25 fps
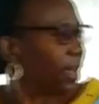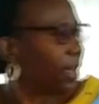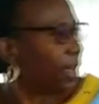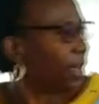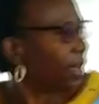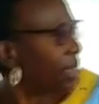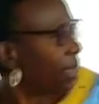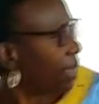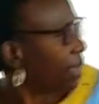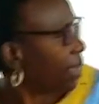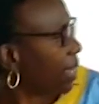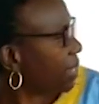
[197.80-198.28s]

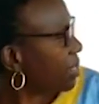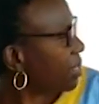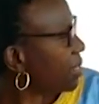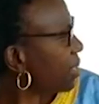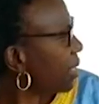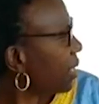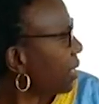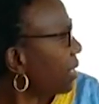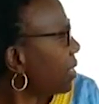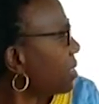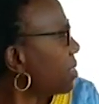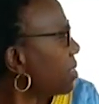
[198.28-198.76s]

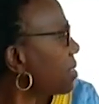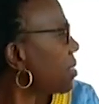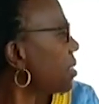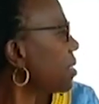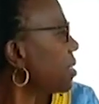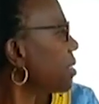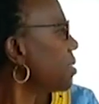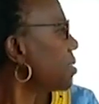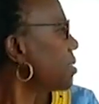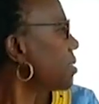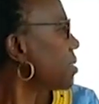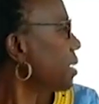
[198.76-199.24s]

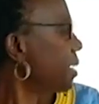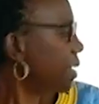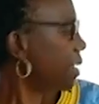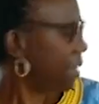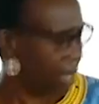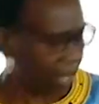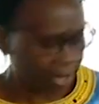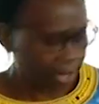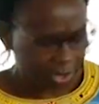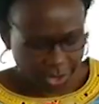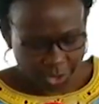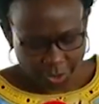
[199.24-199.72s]
Excellencies,
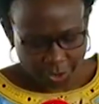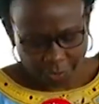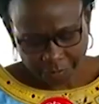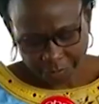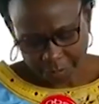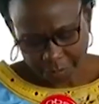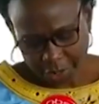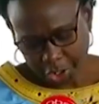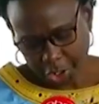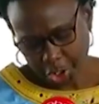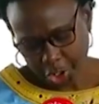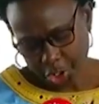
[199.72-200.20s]
heads of
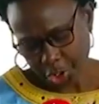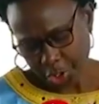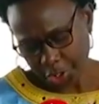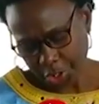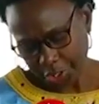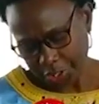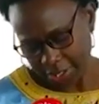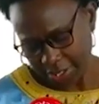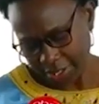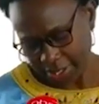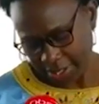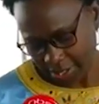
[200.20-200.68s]

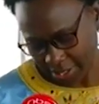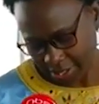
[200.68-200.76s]
missions,